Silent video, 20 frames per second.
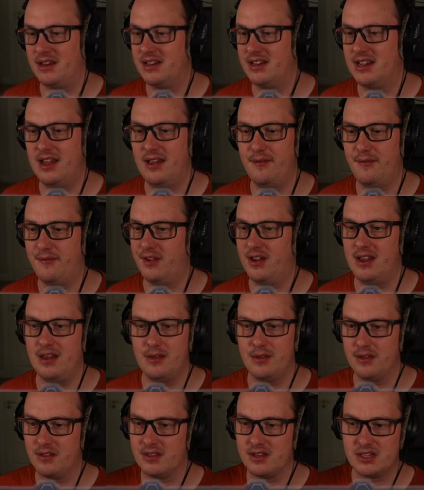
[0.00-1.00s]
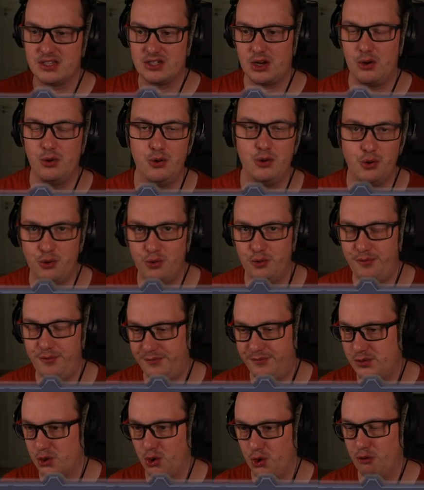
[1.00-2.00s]
and give either the
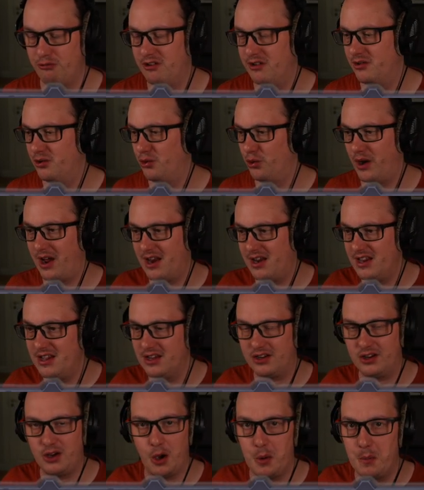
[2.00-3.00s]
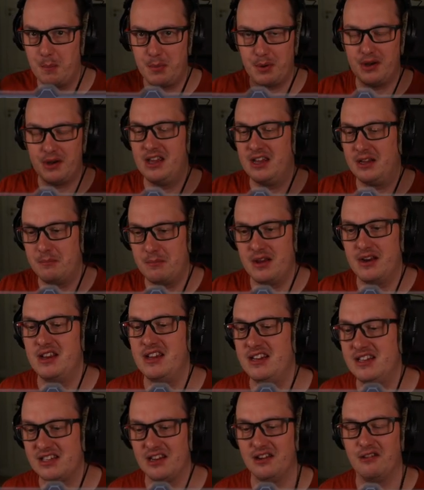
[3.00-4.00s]
Stonehoof Tauren or any accompanying
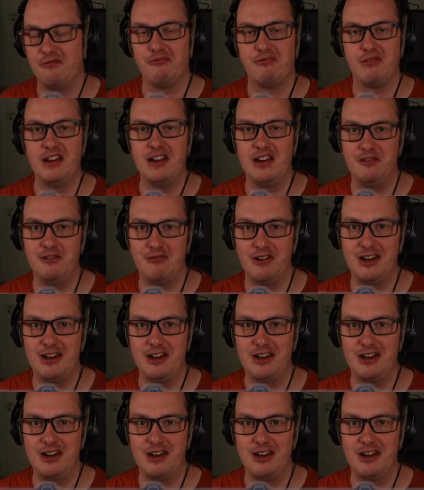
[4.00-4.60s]
minis a really,